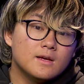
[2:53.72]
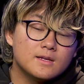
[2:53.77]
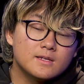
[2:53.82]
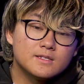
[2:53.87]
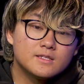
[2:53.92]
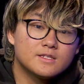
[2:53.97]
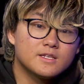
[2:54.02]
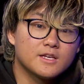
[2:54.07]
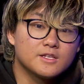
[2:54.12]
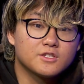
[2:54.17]

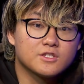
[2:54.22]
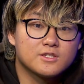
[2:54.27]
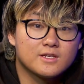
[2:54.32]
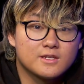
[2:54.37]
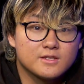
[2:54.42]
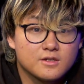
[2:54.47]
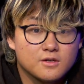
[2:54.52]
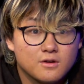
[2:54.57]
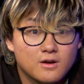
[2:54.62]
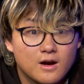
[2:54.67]
San
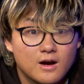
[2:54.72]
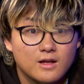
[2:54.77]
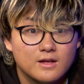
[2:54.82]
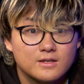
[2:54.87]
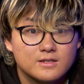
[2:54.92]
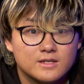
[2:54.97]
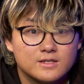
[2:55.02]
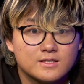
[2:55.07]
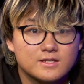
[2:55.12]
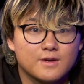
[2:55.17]
Jacinto
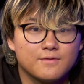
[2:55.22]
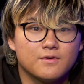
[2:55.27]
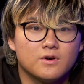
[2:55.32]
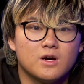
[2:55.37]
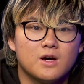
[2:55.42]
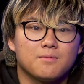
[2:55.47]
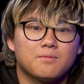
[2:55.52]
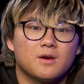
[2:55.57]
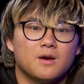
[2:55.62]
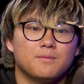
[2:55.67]
College has several
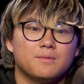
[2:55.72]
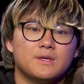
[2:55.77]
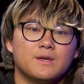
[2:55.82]
upcoming